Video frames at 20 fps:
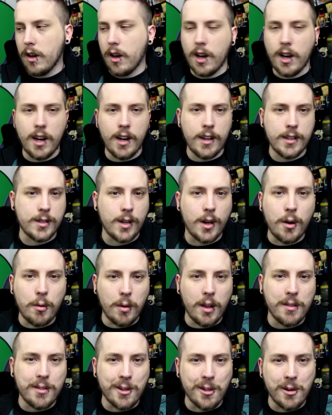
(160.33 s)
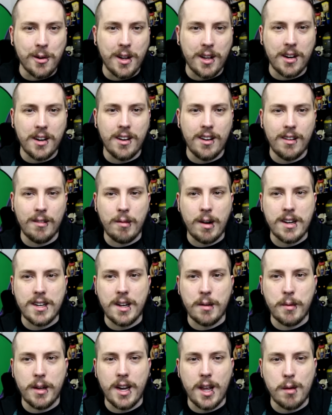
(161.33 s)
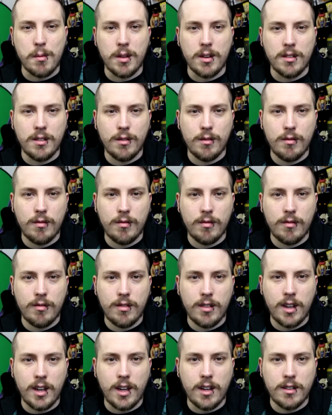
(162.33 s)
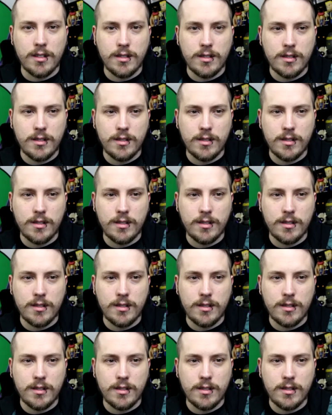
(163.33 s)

So I don't really have to learn how to write down my name, and you know,